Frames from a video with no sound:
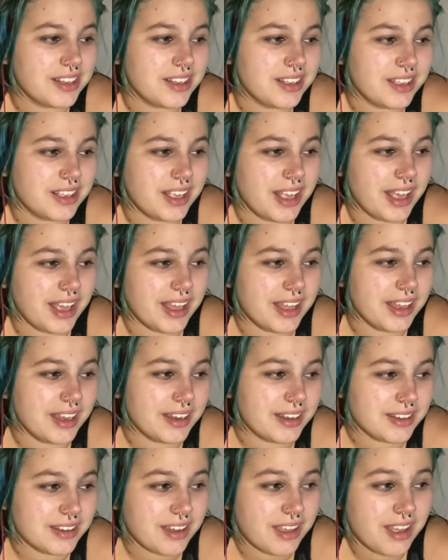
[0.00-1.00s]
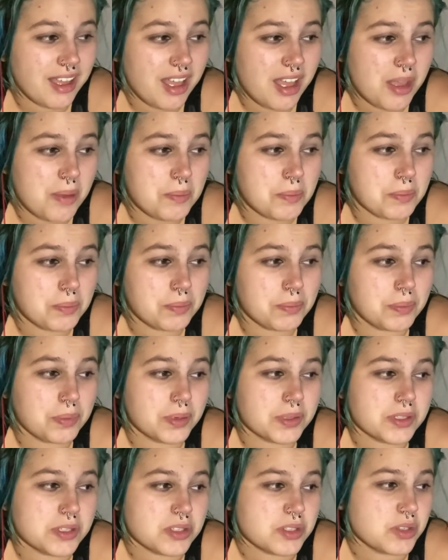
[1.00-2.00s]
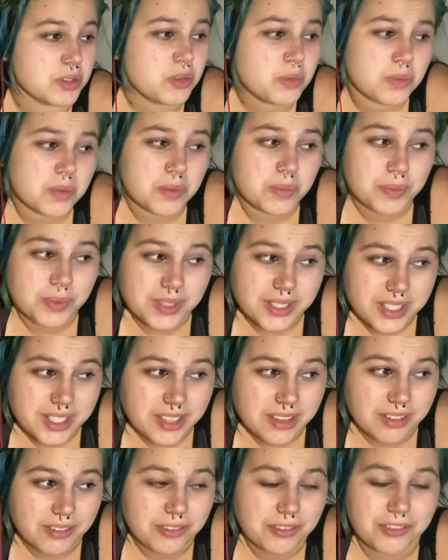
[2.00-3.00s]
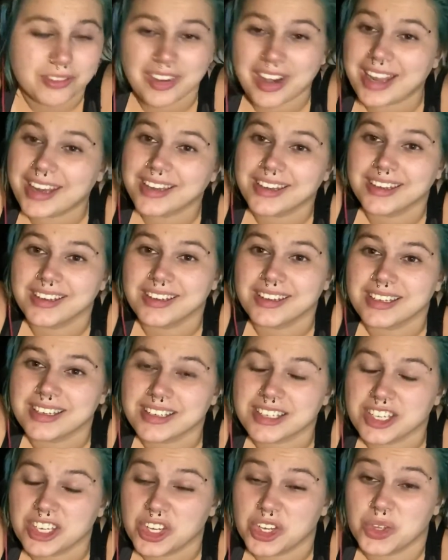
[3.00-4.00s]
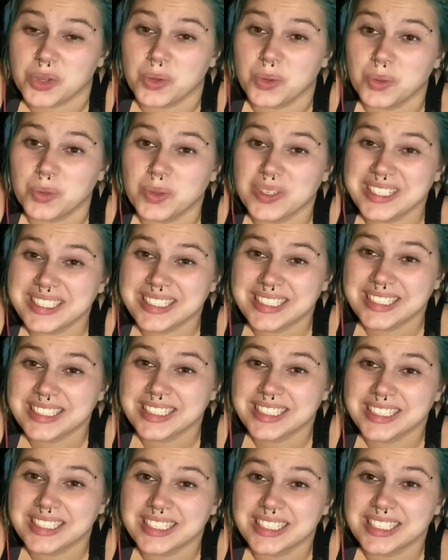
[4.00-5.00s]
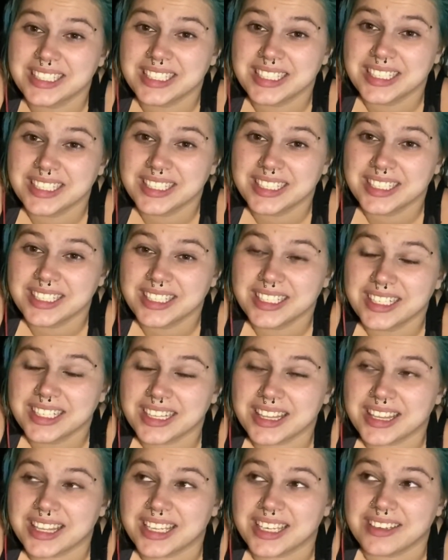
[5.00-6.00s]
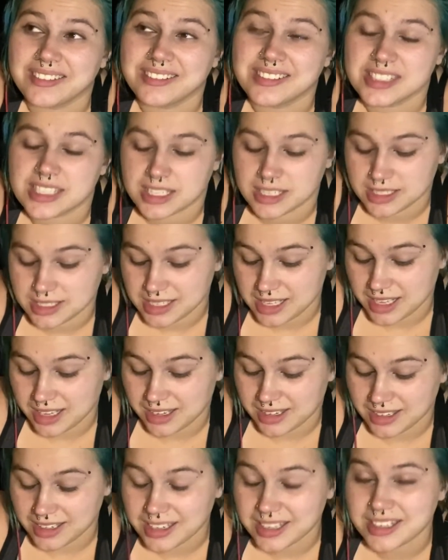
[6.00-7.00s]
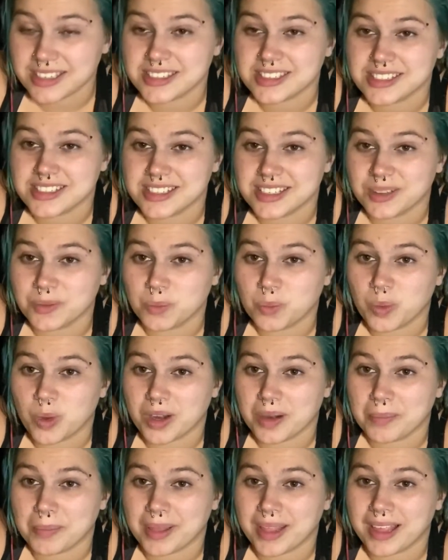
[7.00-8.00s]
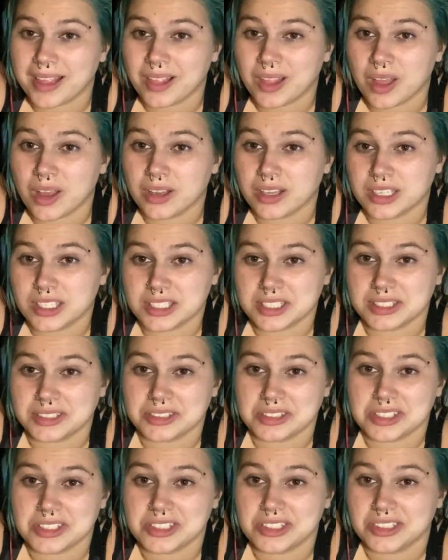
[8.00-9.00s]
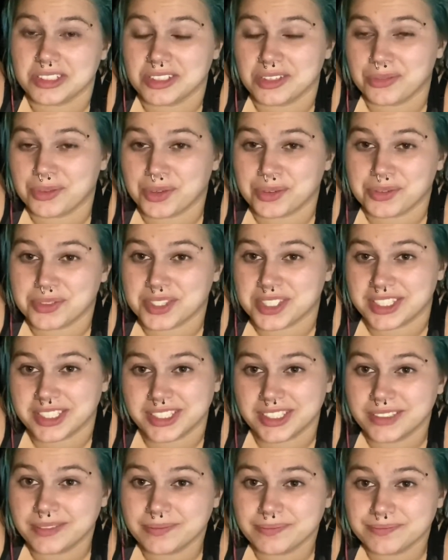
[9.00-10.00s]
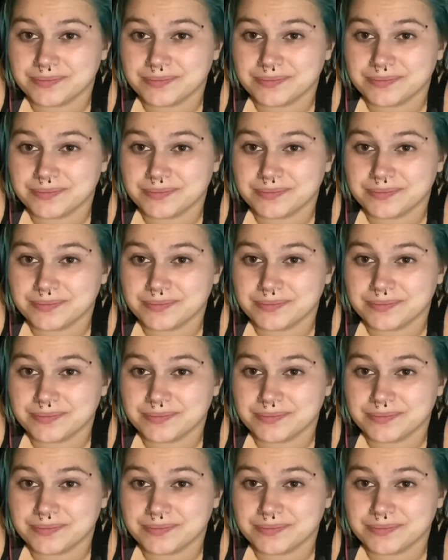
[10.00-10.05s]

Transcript: and presumably the friend knew that it was his kid, and he just didn't want to play along until she turned 15.